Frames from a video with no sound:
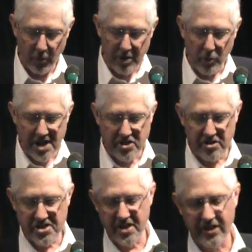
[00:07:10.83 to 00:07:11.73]
when
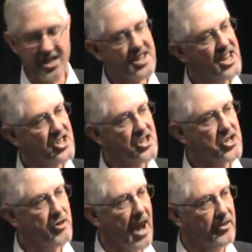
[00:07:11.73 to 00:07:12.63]
Western
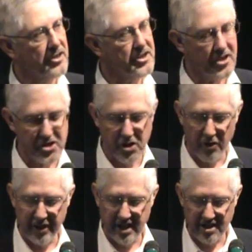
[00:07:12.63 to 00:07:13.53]
civilizations traveled to the
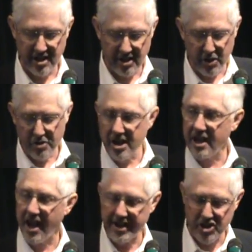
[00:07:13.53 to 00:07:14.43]
Soviet
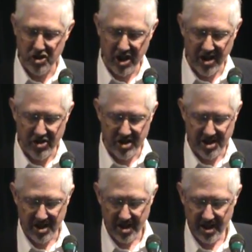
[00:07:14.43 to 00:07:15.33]
Union on
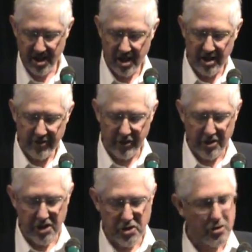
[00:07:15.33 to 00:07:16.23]
exchanges for
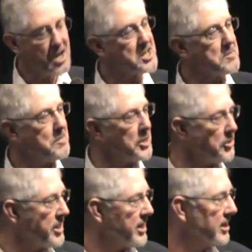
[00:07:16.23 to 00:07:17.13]
the trust
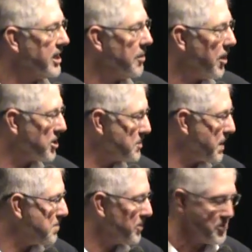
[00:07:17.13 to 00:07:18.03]
building amongst
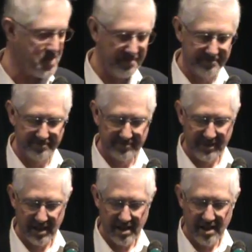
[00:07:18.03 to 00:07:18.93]
peoples.
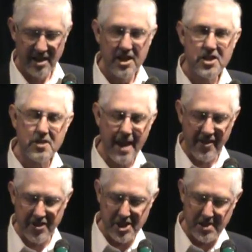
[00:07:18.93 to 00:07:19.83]

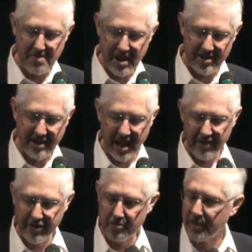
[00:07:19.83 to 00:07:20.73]
Samantha Smith
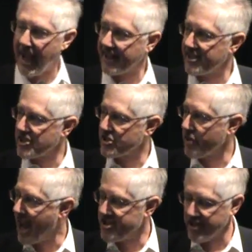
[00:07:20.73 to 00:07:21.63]
gave the practice
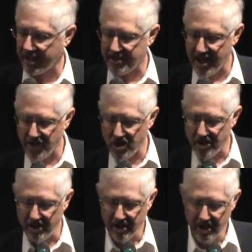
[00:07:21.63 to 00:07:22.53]
tragic
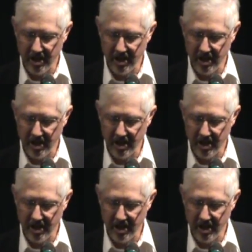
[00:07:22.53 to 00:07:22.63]
attention